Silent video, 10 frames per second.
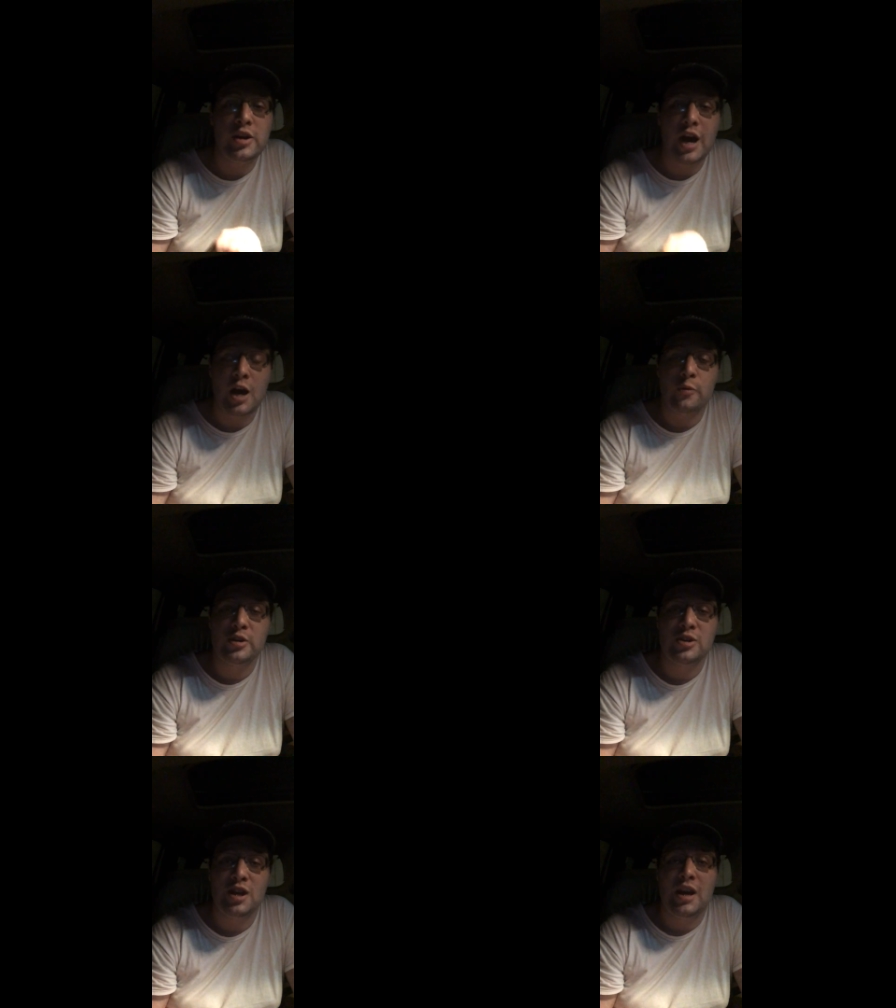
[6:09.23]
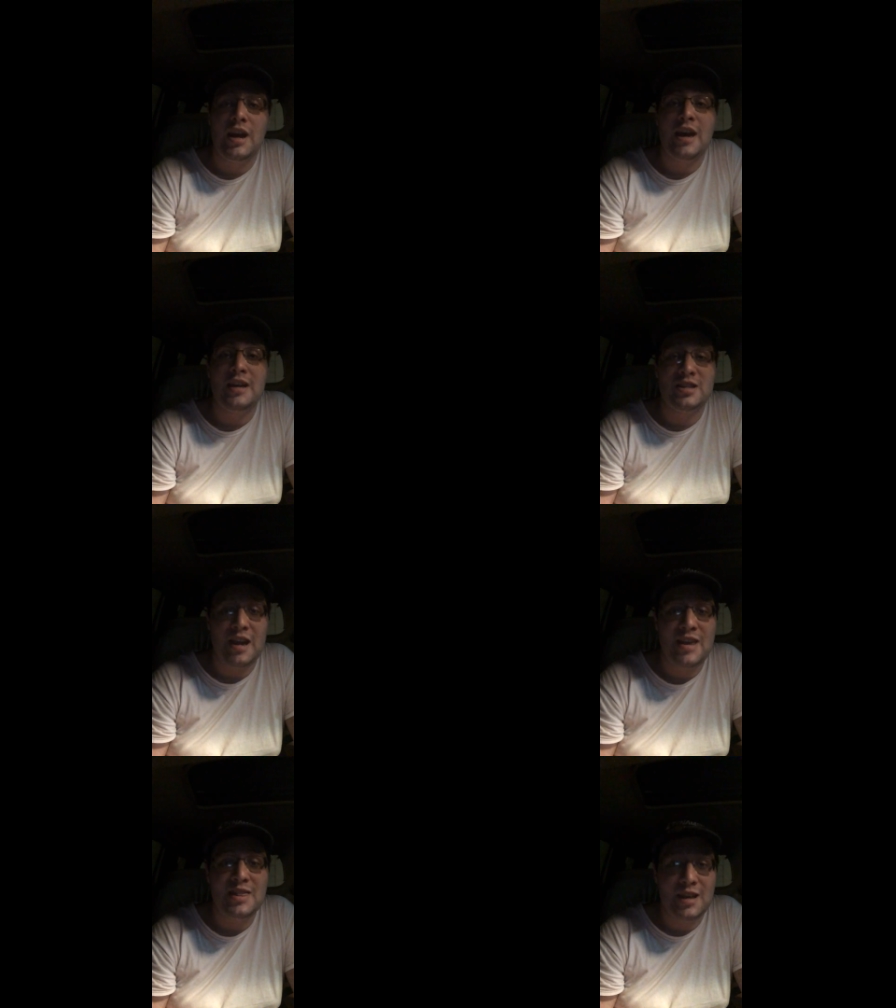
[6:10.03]
hours and
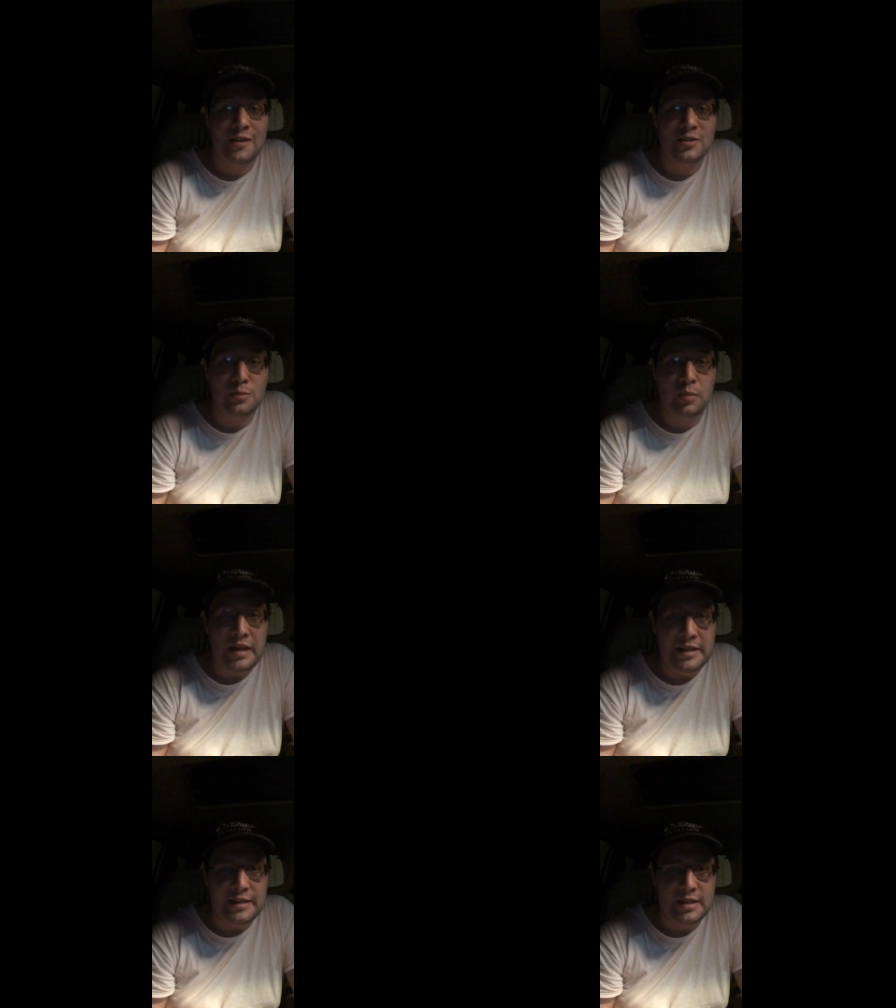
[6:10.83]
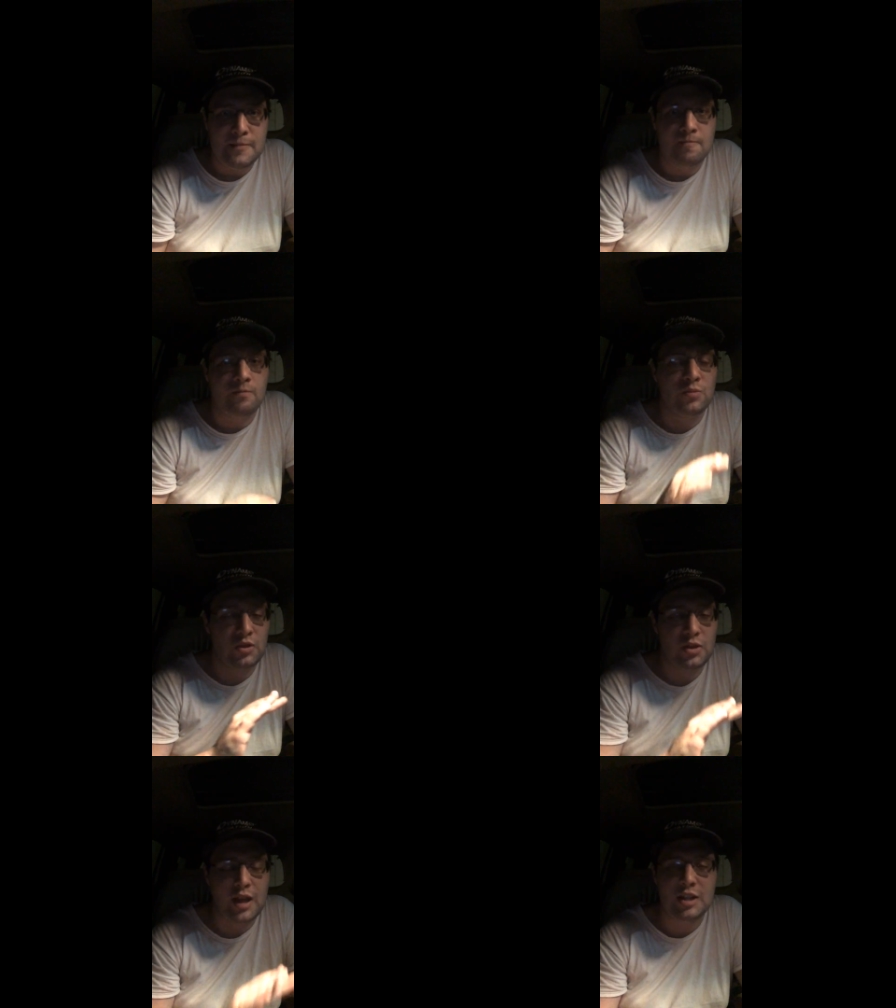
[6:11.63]
10,000 beans.
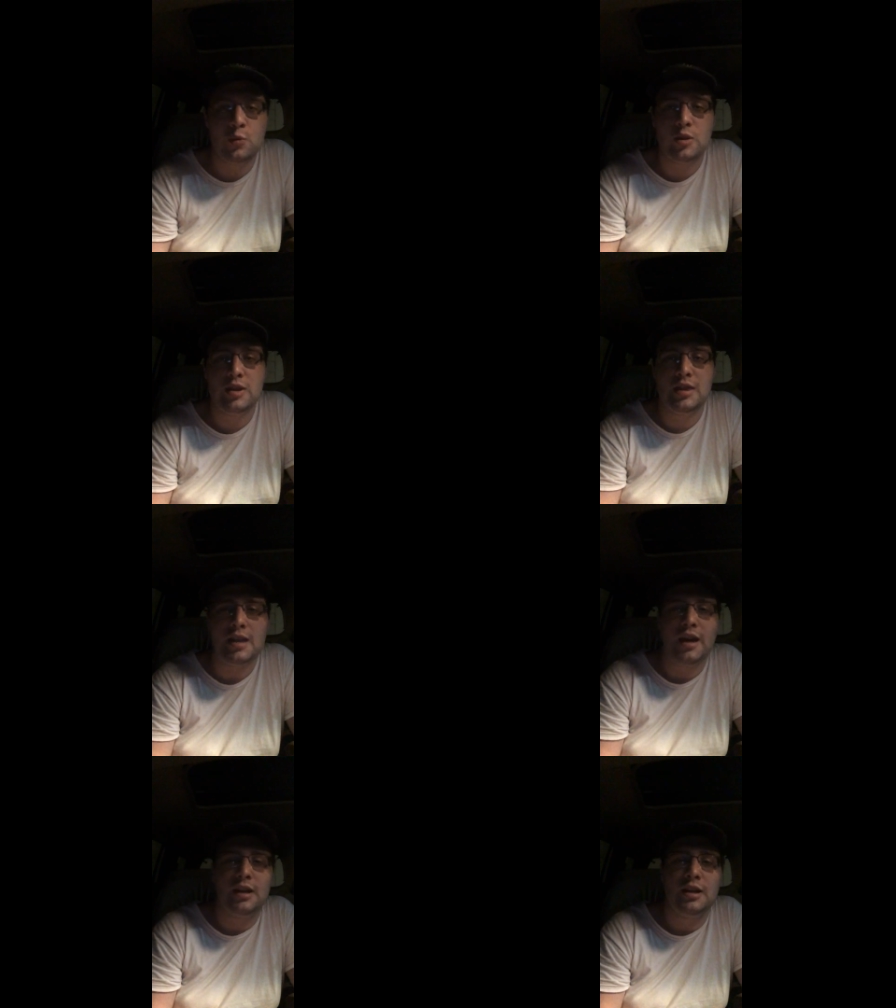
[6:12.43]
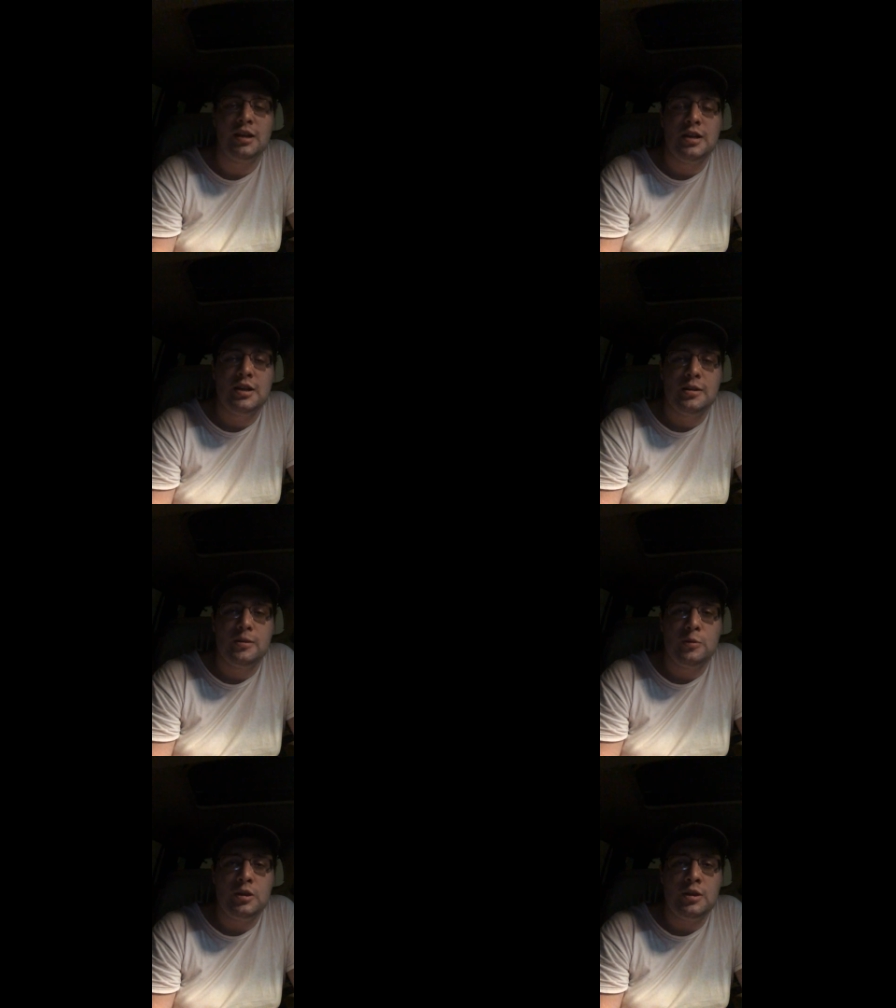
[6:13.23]
That's when
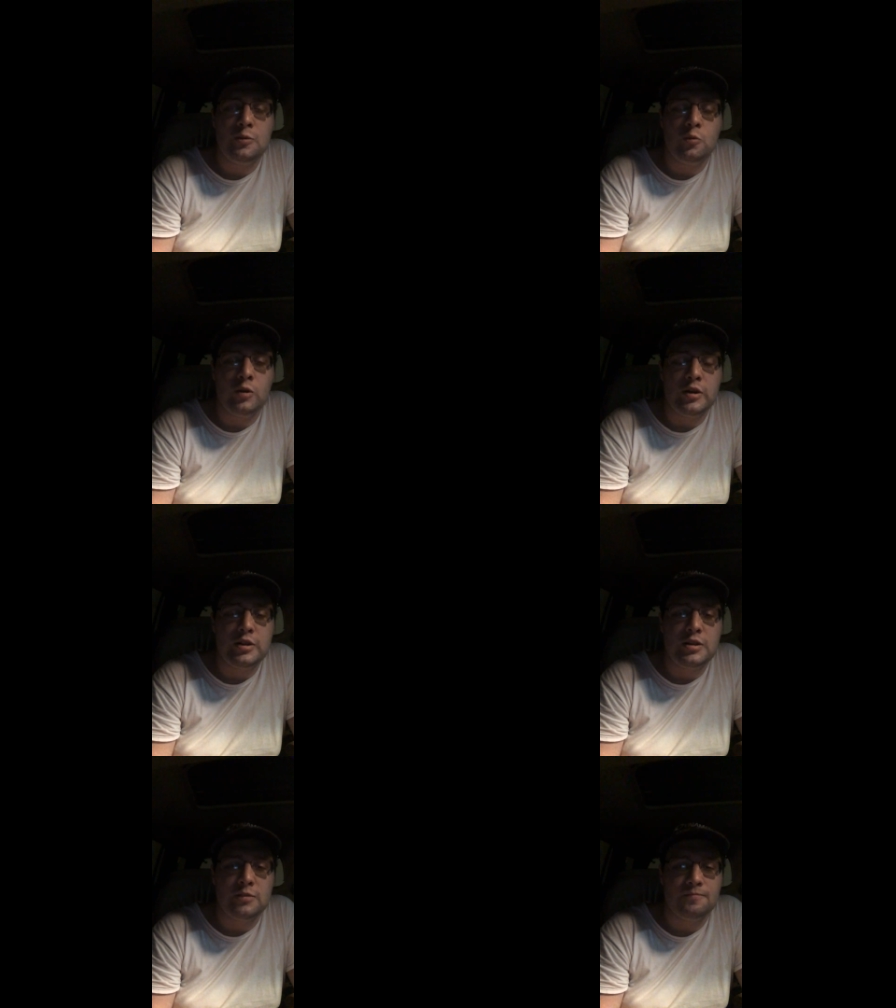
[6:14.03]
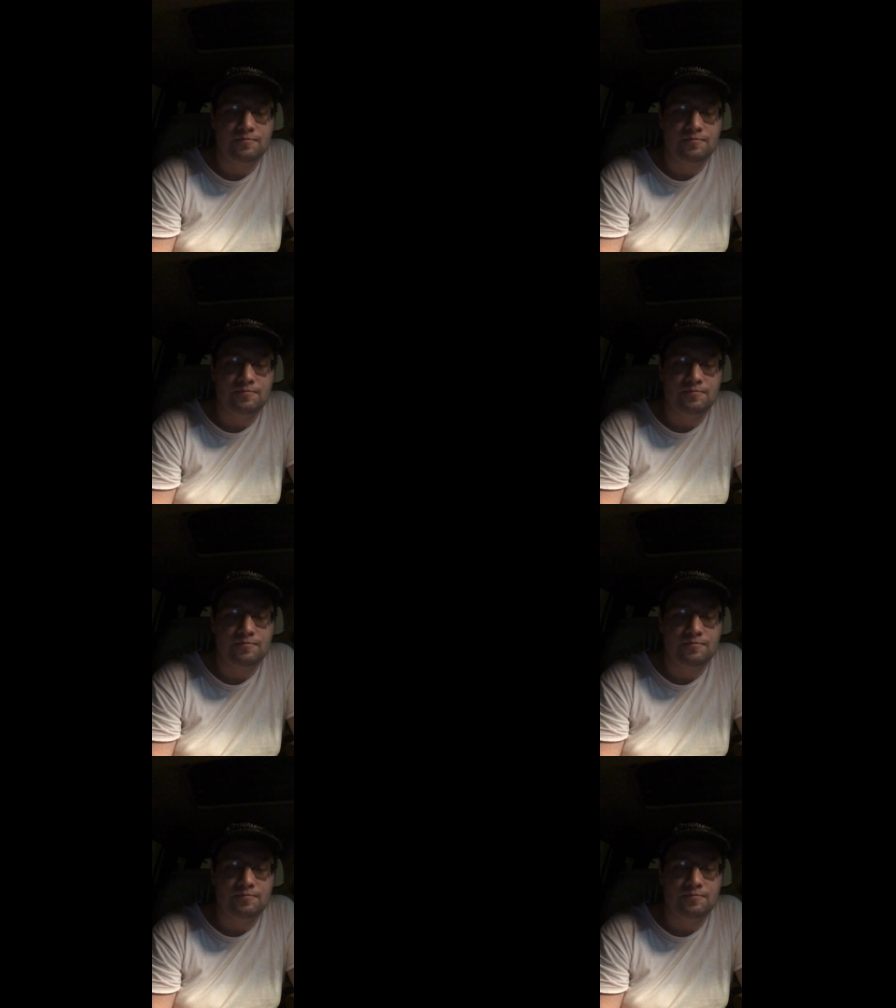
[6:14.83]
it was.